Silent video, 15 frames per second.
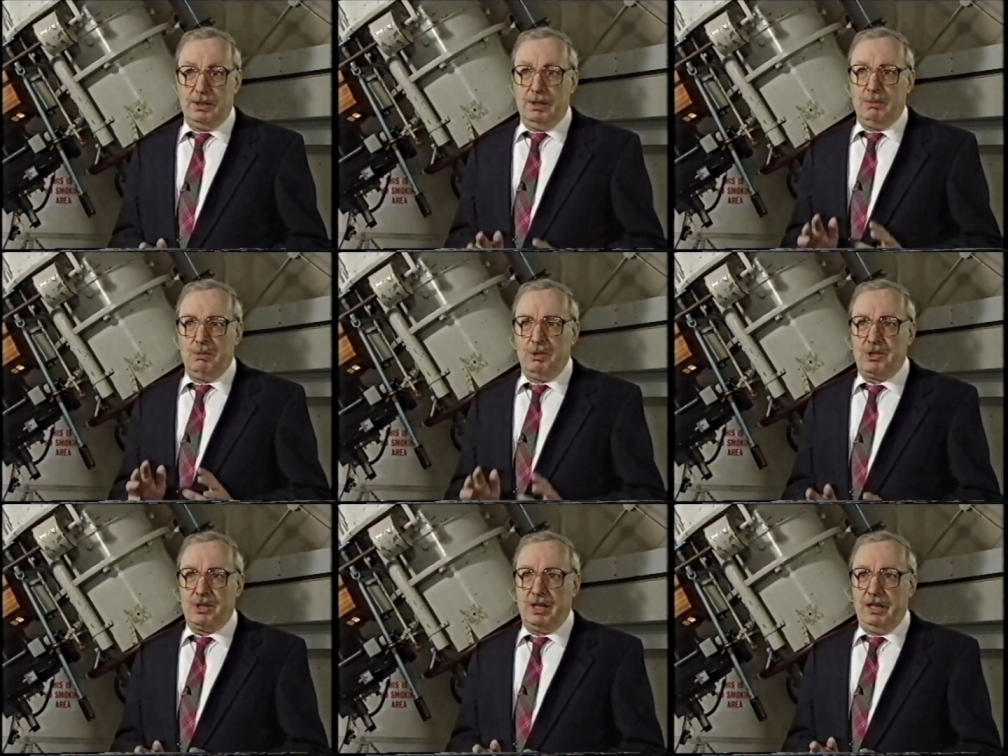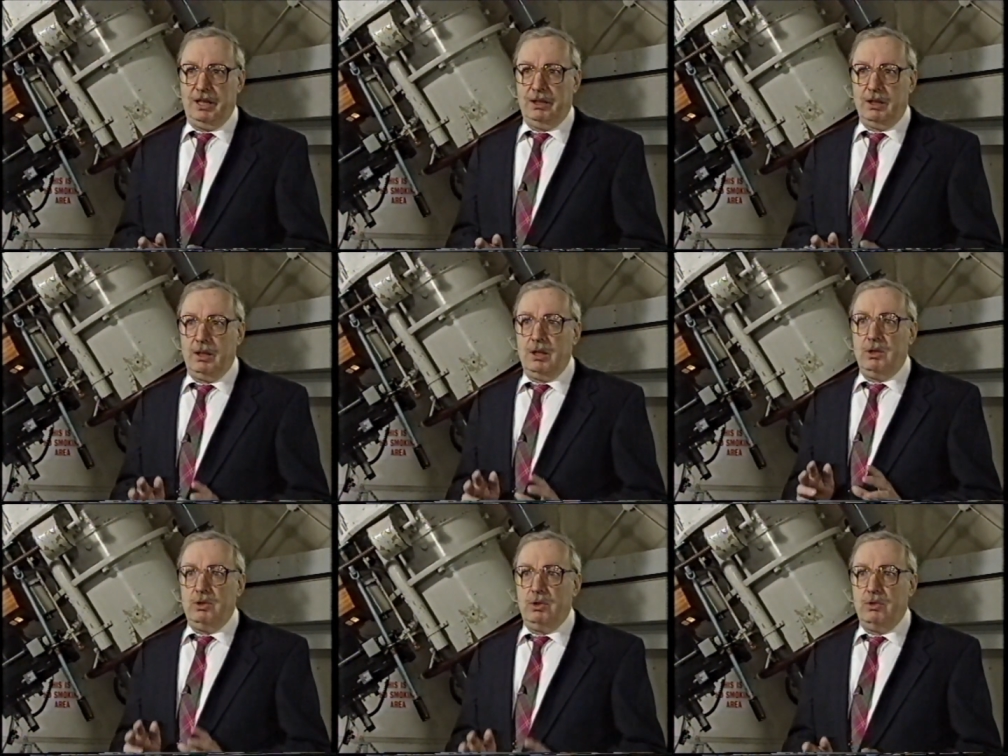We're saying
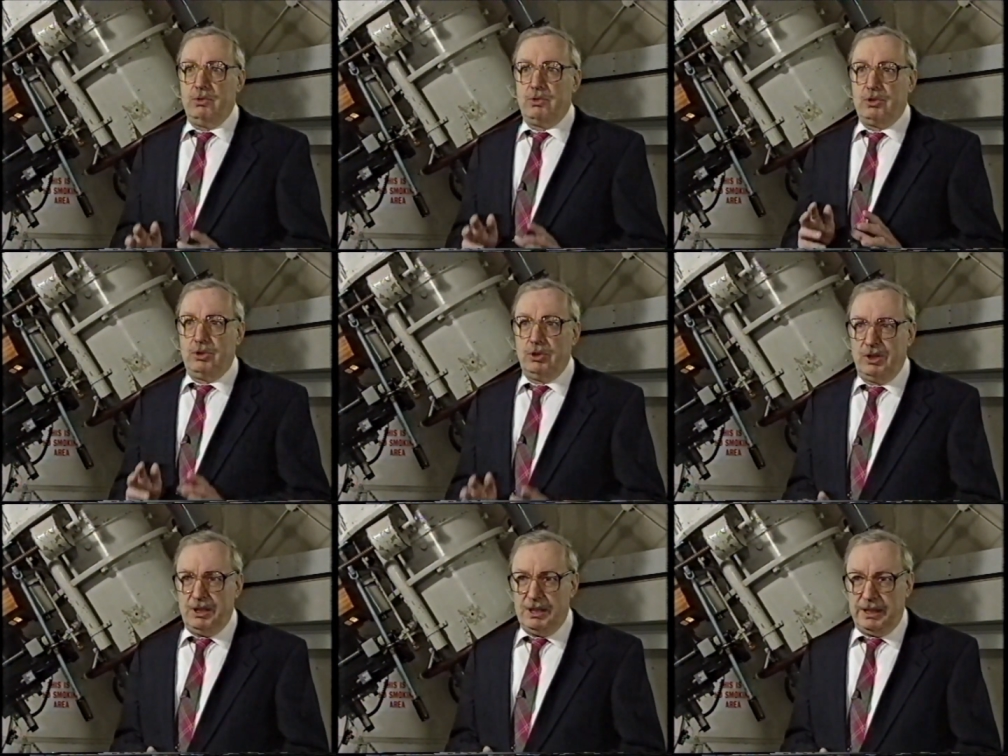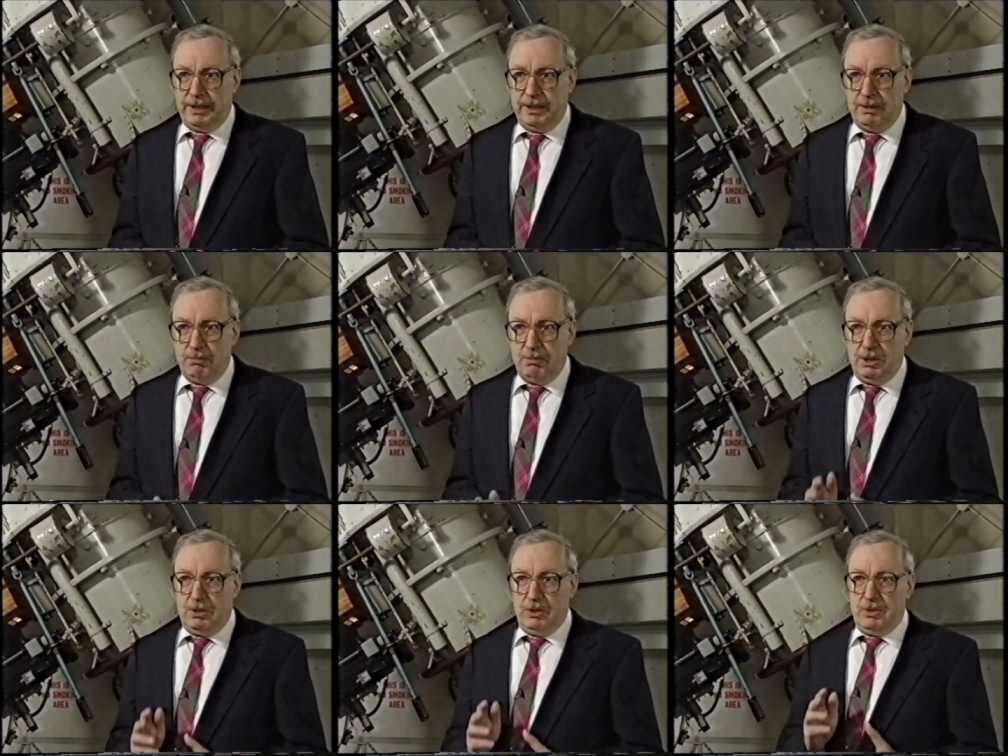use good lighting
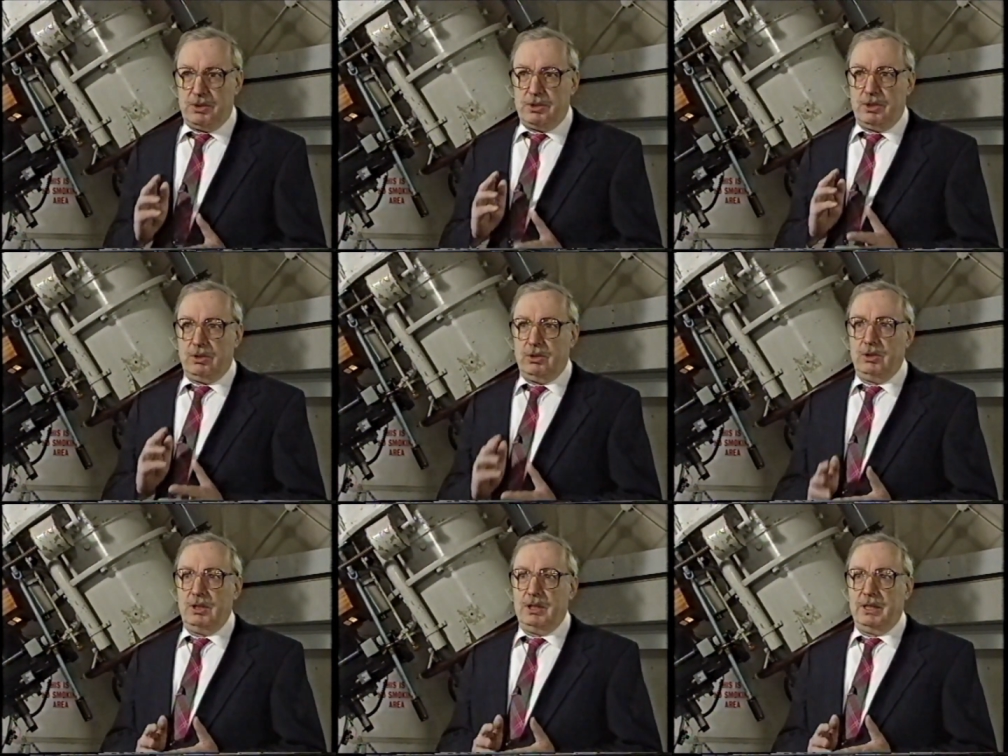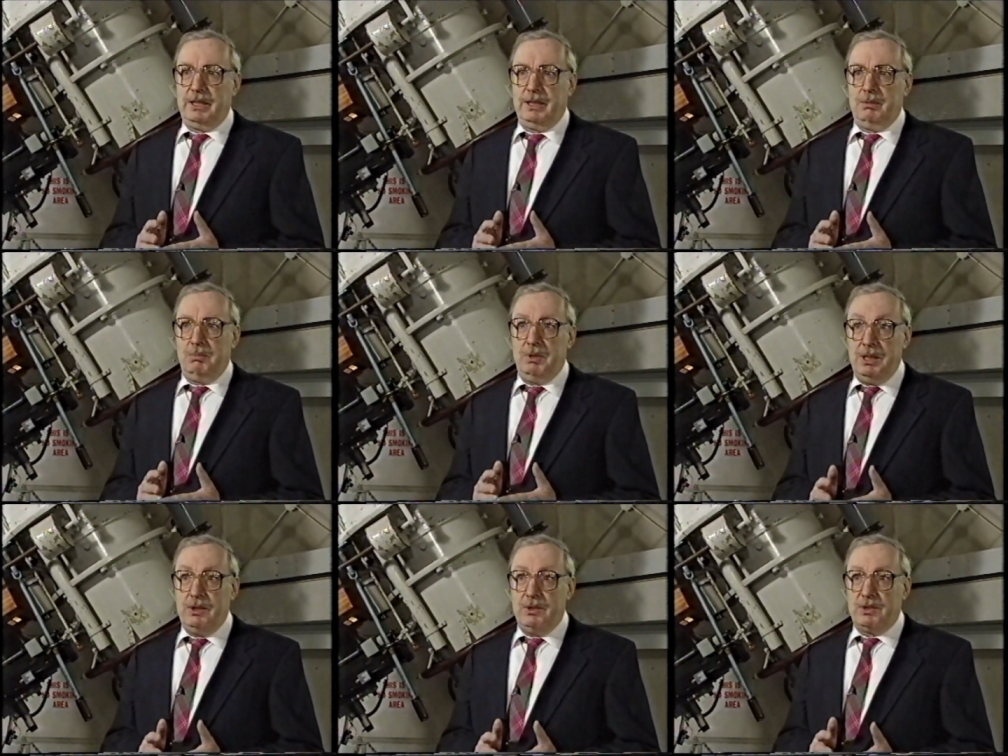because the good lighting
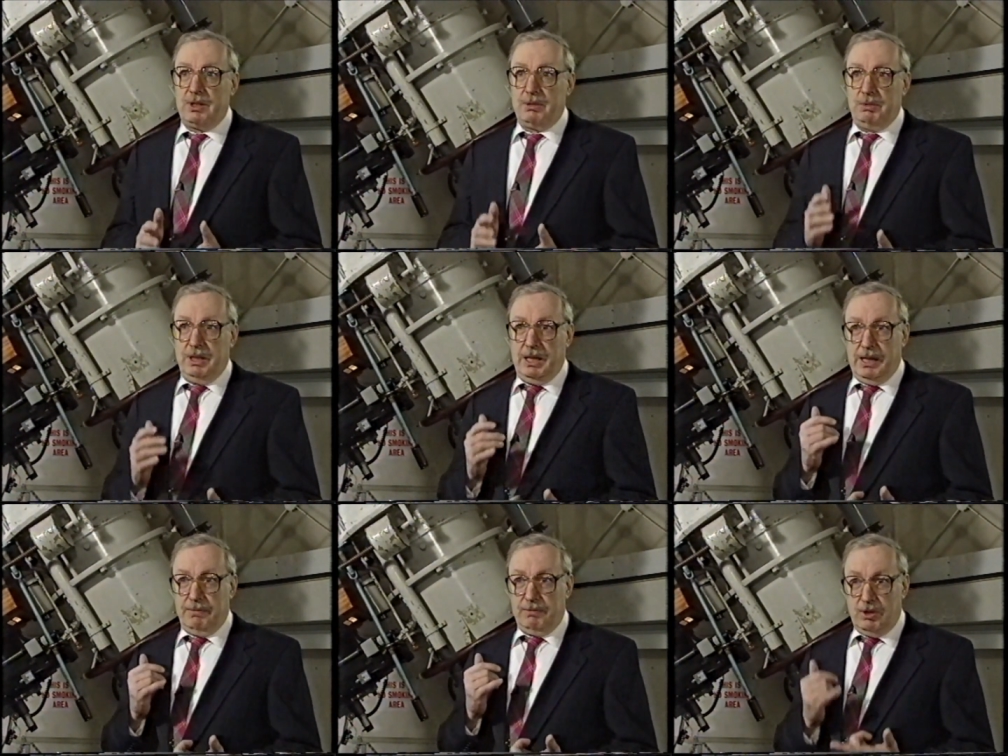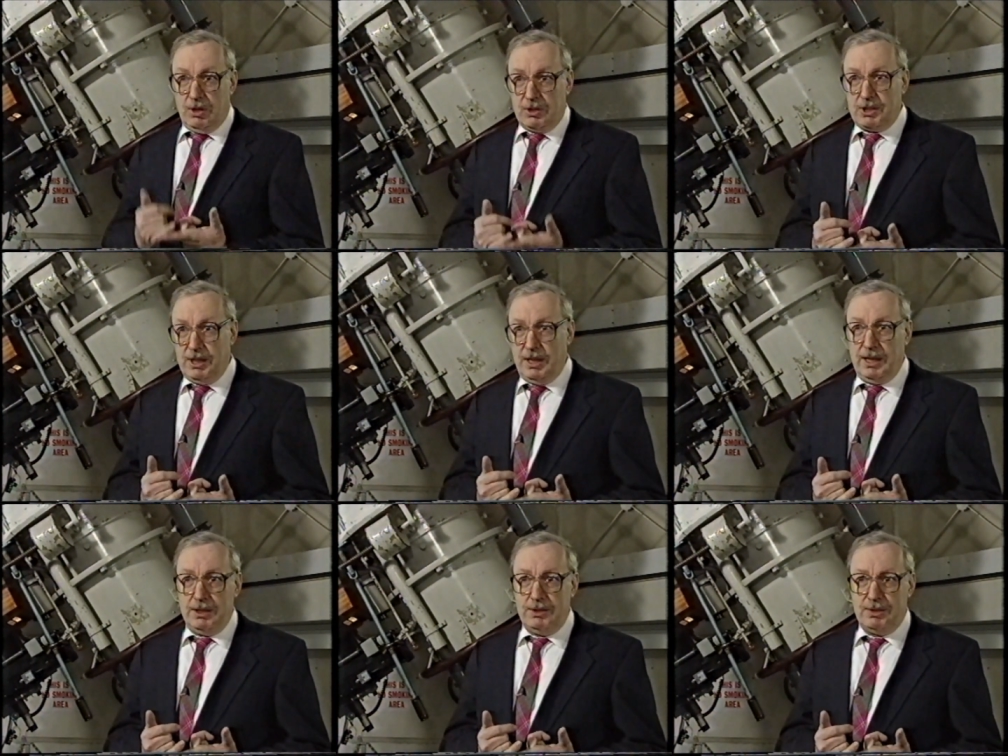means that we have dark
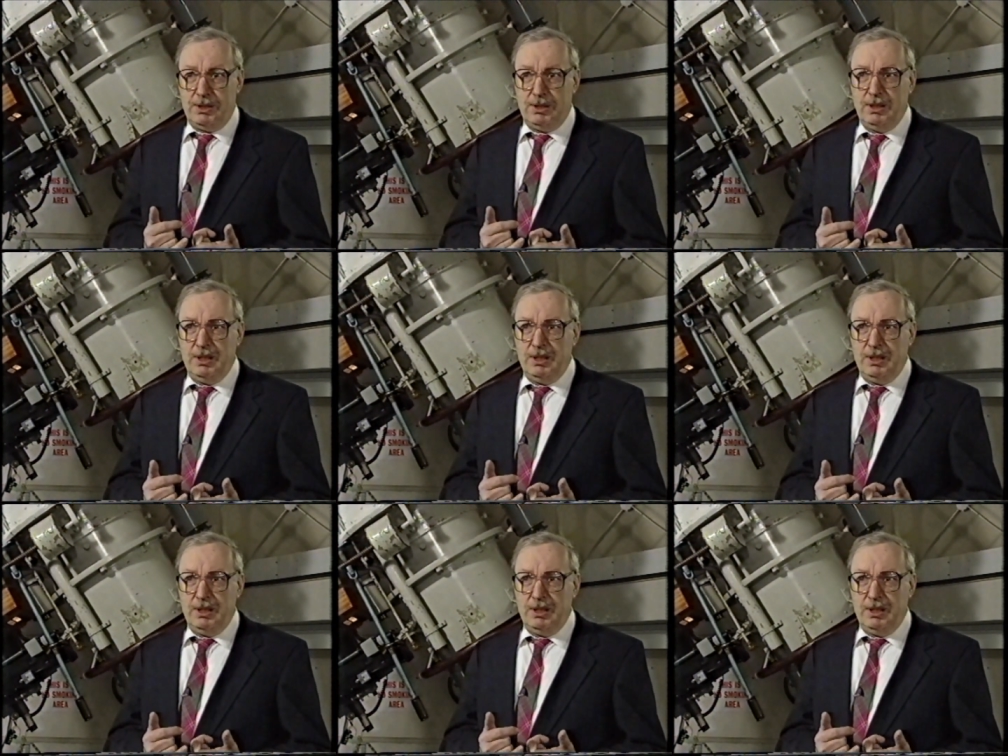skies,